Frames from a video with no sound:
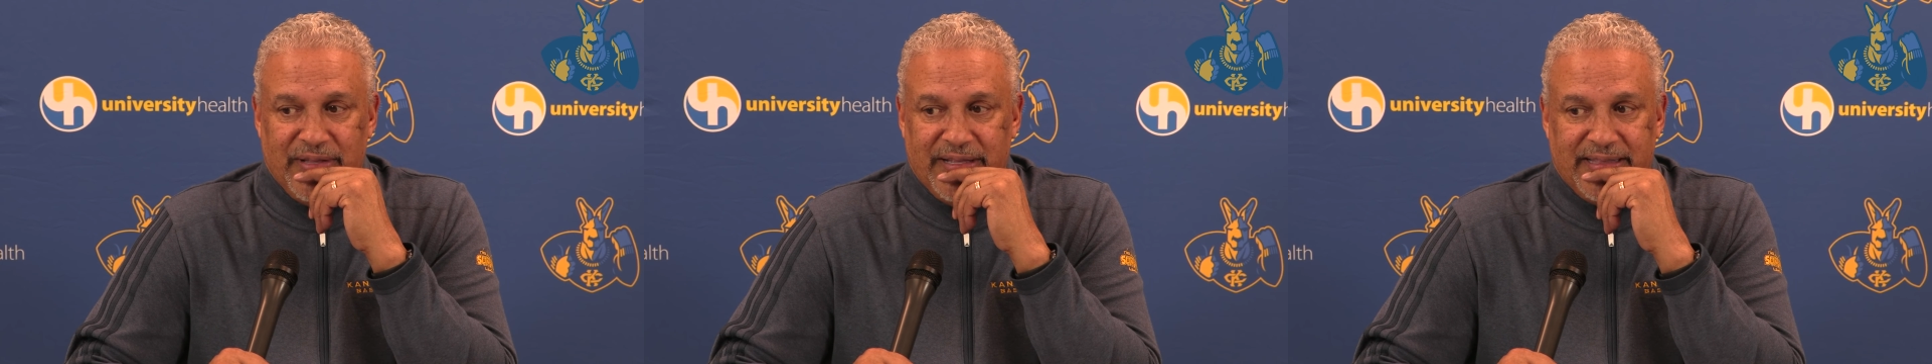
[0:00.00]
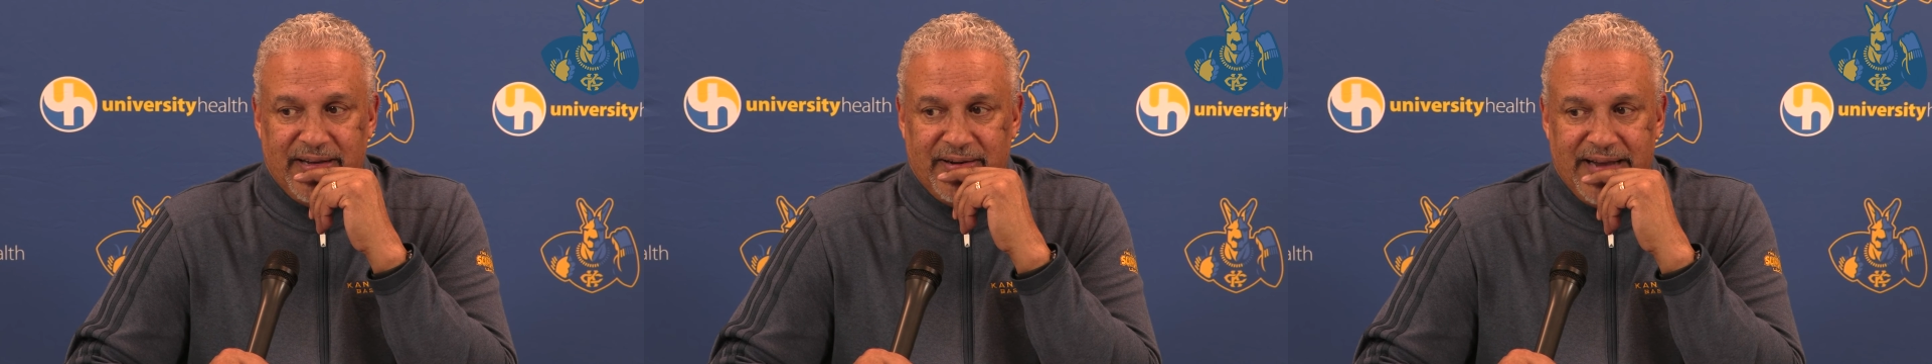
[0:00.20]

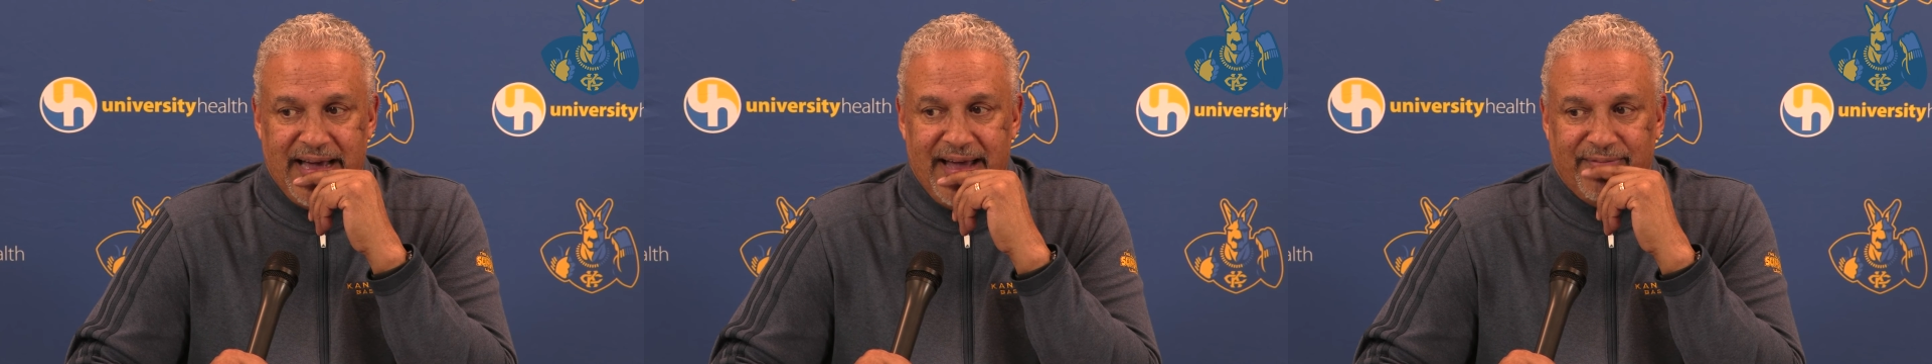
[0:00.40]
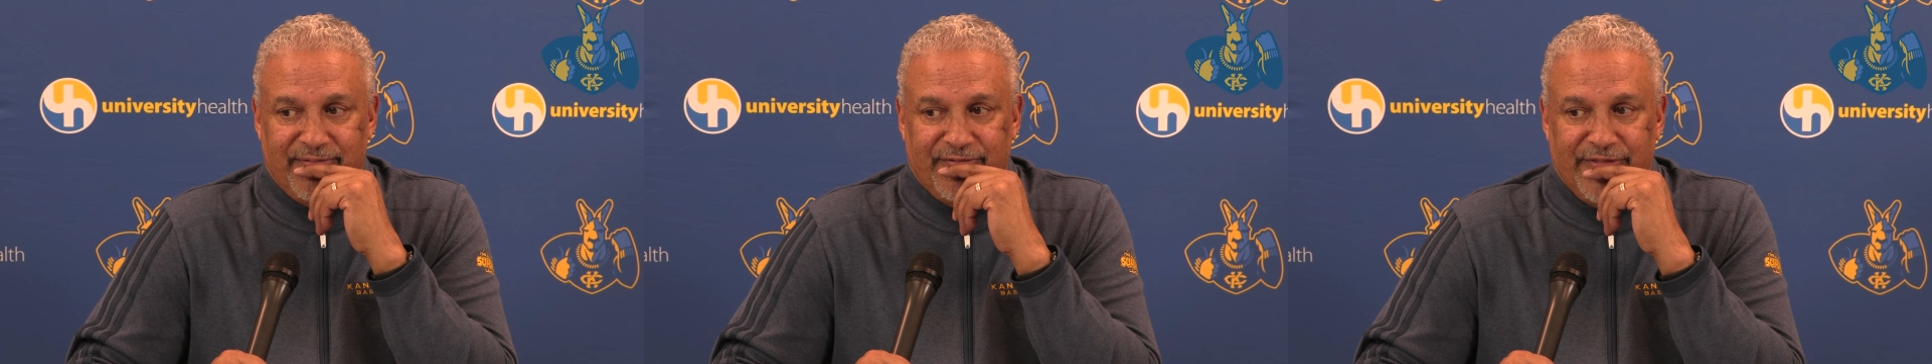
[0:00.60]
that they're
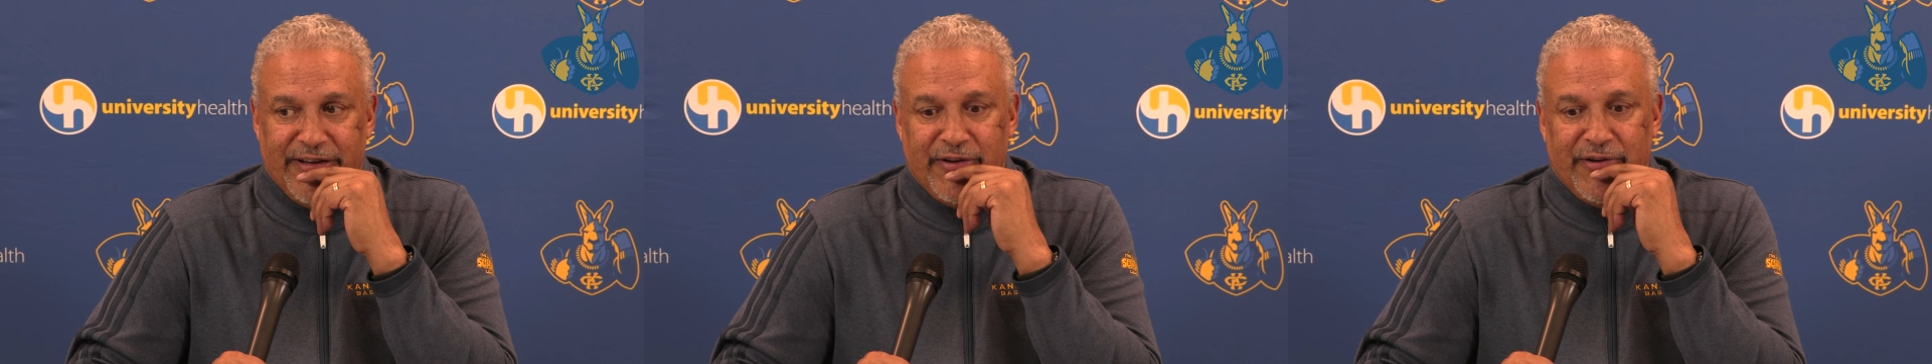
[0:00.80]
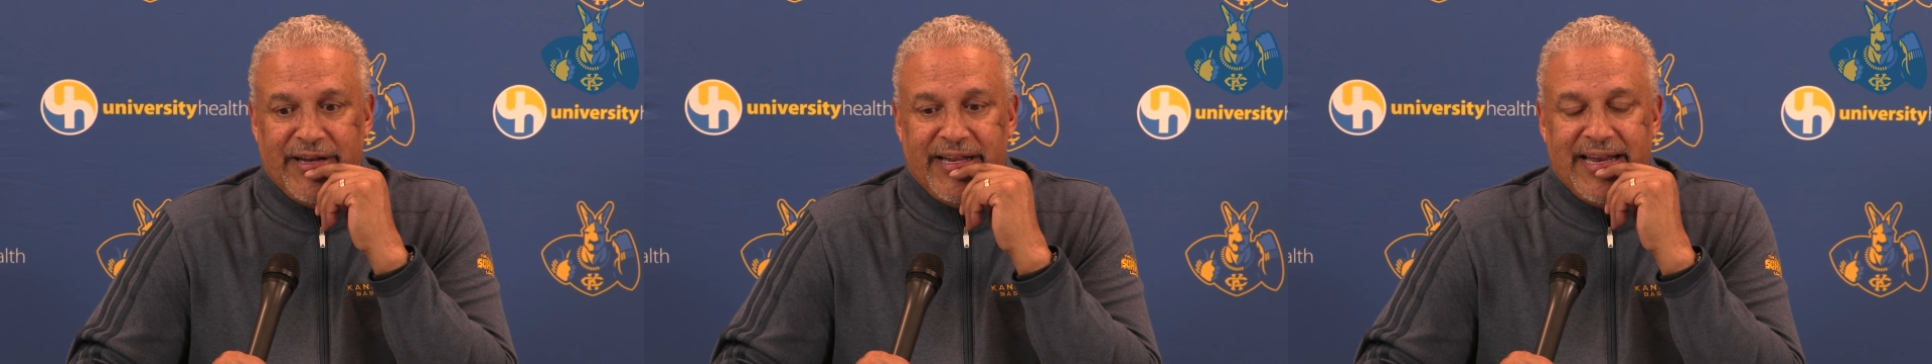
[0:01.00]
not
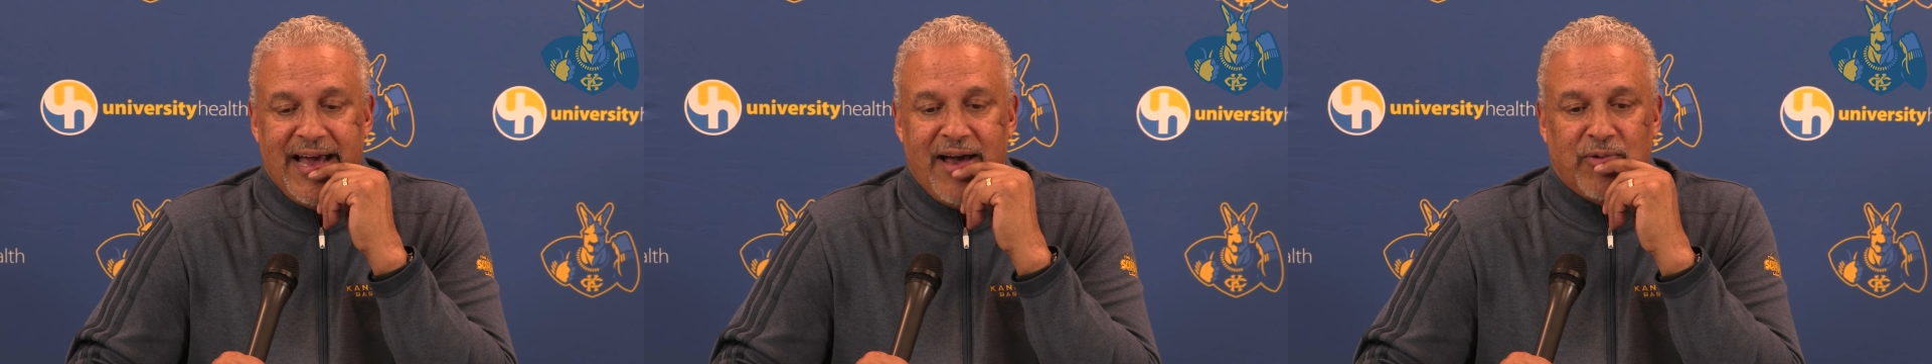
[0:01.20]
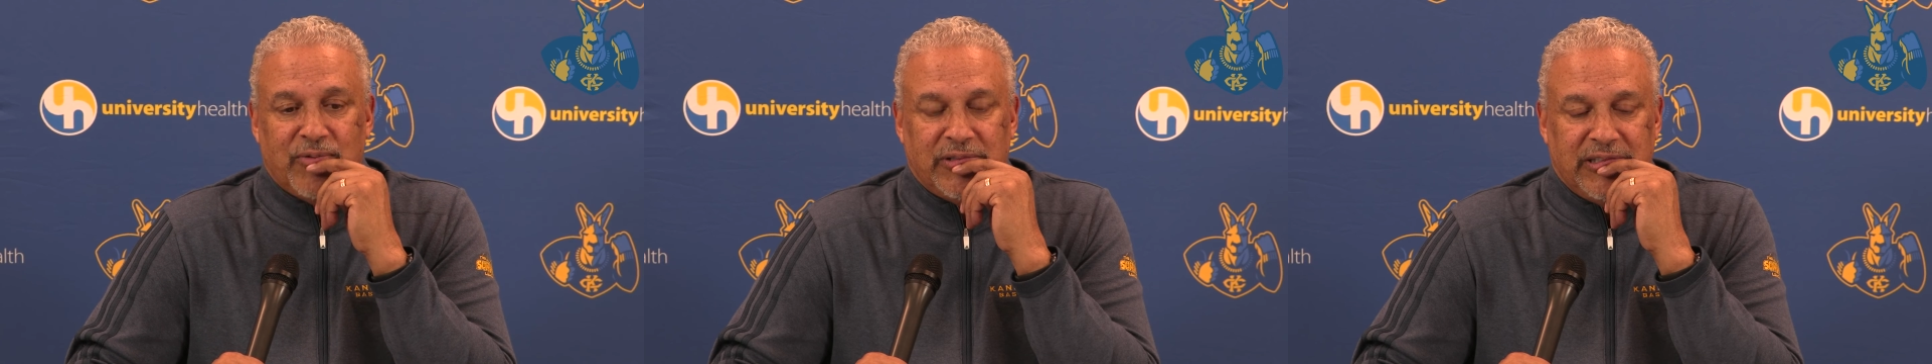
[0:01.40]
figuring it
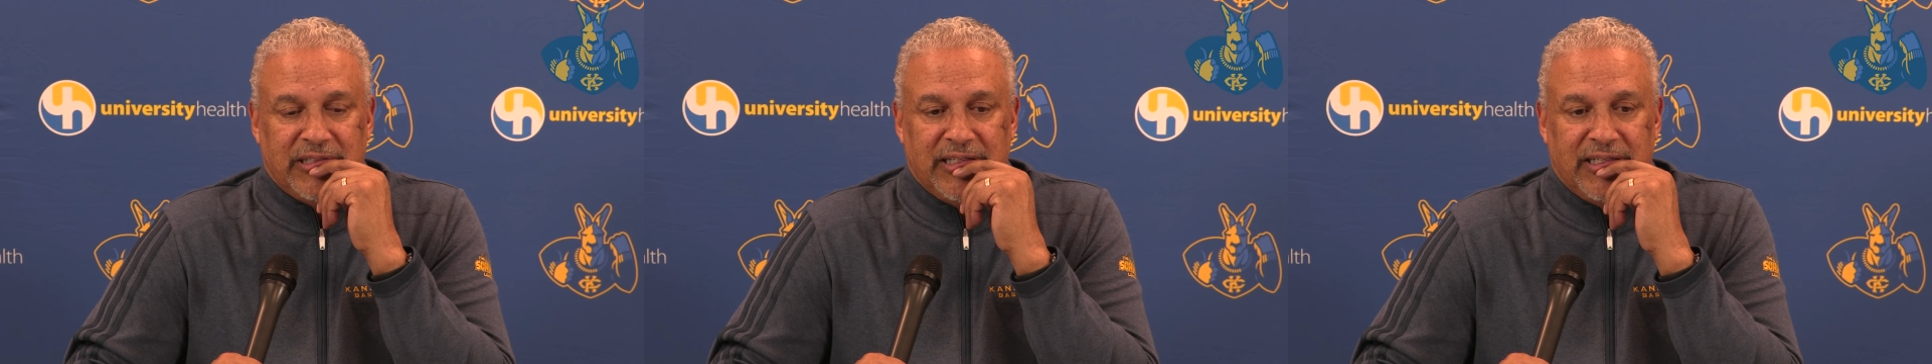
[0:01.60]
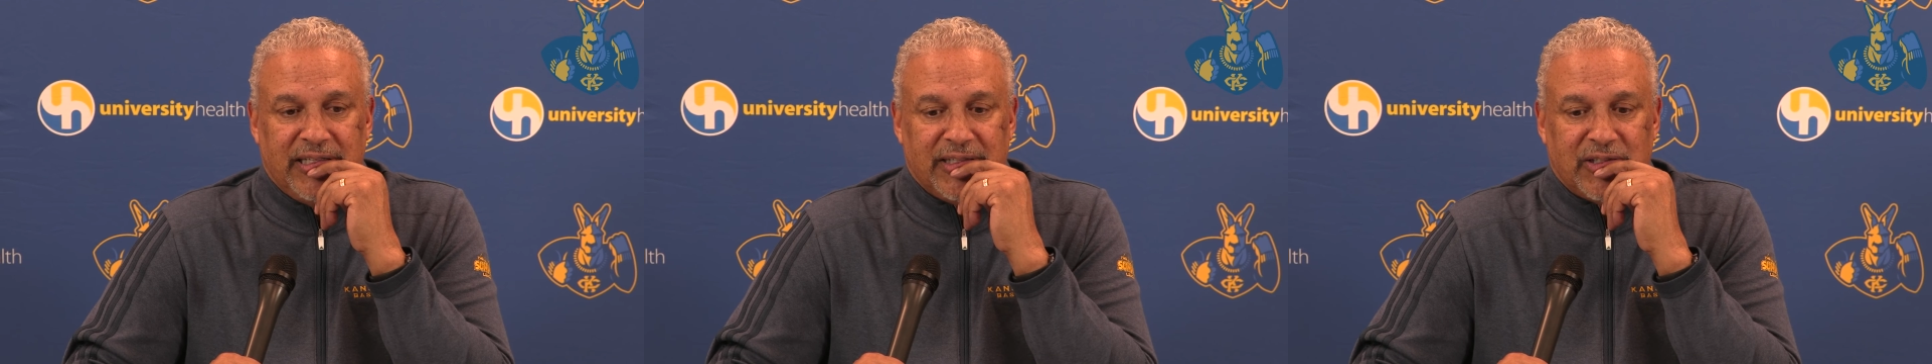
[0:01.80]
out
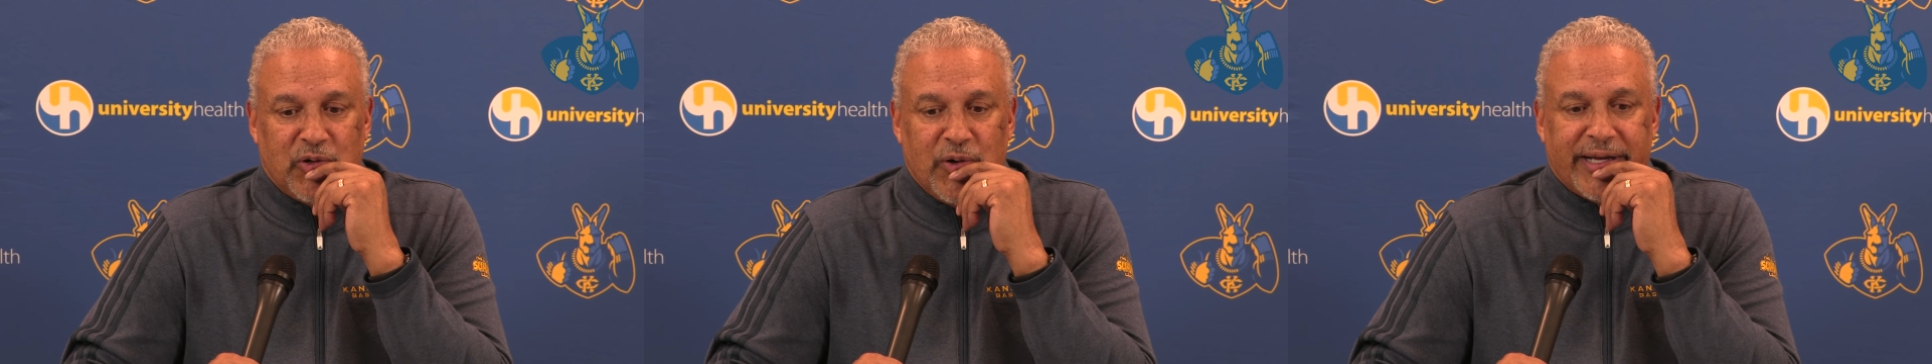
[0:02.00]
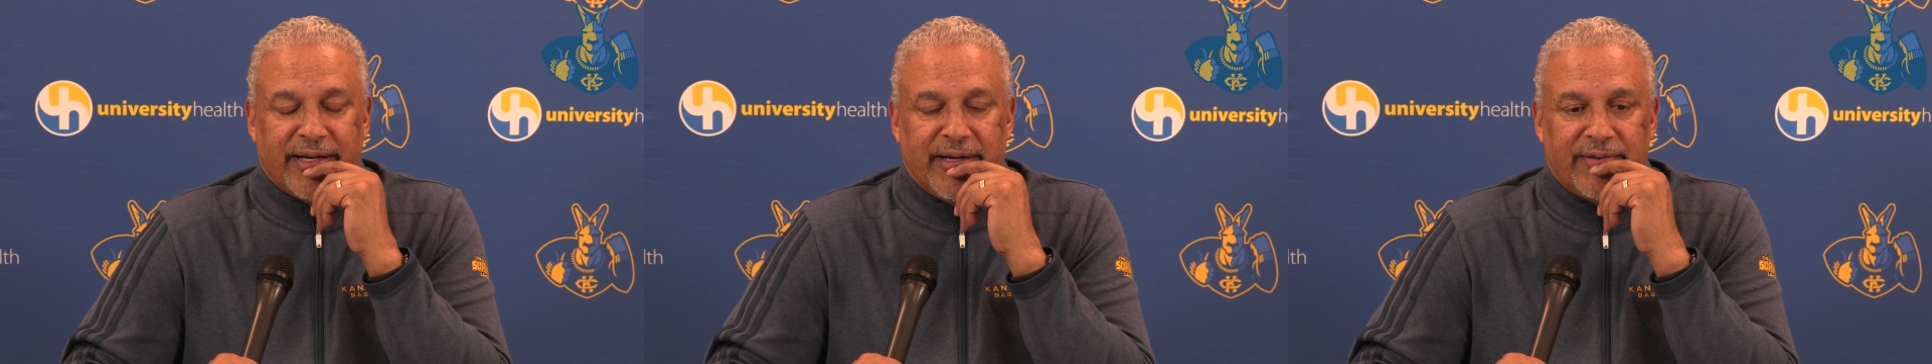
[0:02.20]

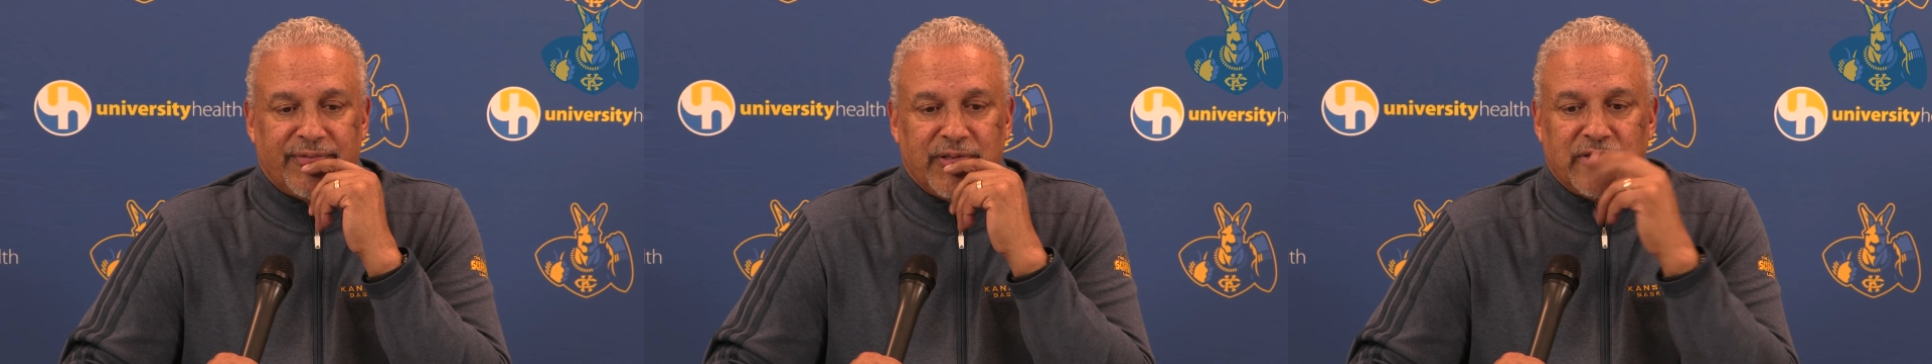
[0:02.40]
quick enough.